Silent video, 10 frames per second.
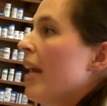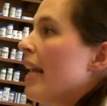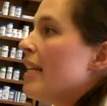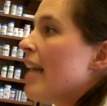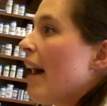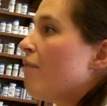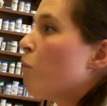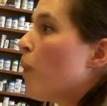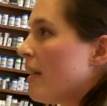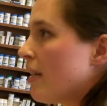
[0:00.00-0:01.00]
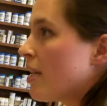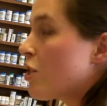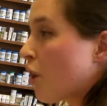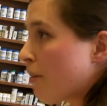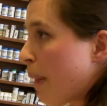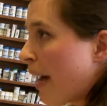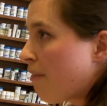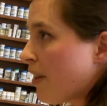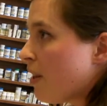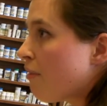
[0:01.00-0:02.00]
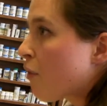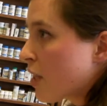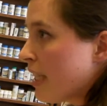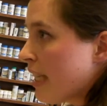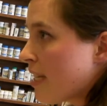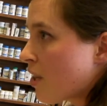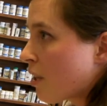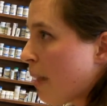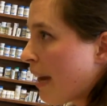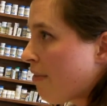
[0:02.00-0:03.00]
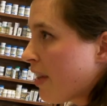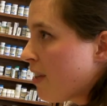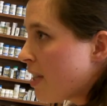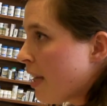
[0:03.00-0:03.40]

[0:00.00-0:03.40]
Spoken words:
is have the starter pack filled, the 14-day starter pack filled,